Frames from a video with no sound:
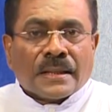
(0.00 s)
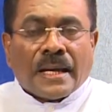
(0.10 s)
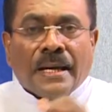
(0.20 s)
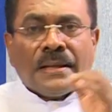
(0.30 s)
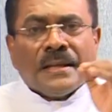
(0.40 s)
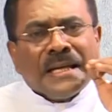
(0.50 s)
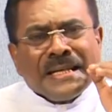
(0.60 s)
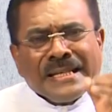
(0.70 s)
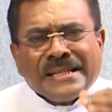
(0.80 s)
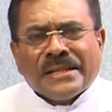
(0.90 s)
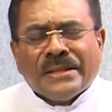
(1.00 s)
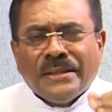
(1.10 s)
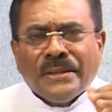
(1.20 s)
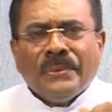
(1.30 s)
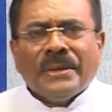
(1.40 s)
And it is
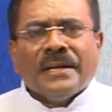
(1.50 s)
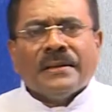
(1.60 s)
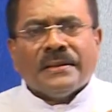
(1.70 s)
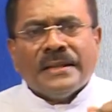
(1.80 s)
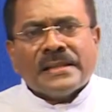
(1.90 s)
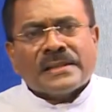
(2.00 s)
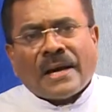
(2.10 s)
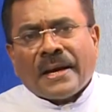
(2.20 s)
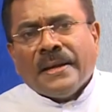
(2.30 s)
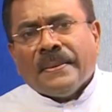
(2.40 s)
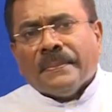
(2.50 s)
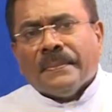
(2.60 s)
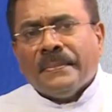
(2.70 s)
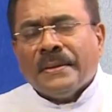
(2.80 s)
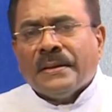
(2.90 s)
during this
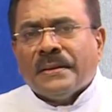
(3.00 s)
time,